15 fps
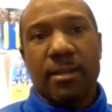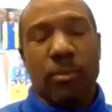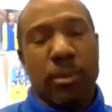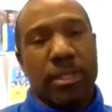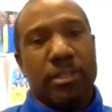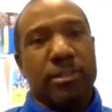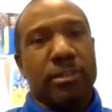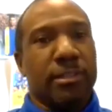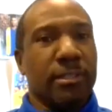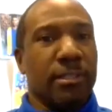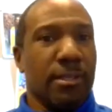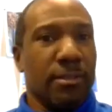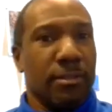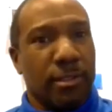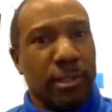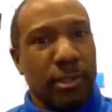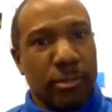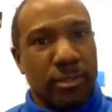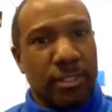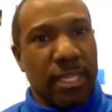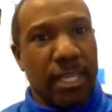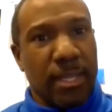when you're in another
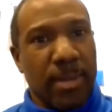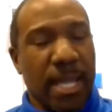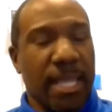close game.